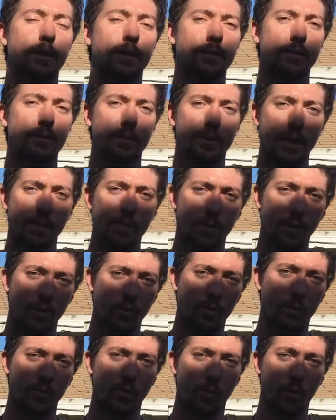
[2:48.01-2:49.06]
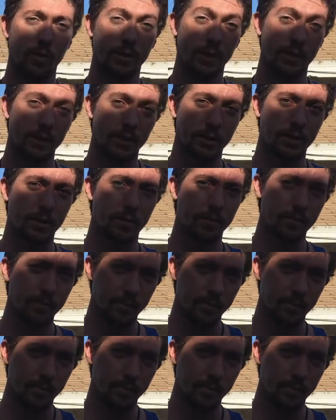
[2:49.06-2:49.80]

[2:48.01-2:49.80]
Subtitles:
So same thing with voltage.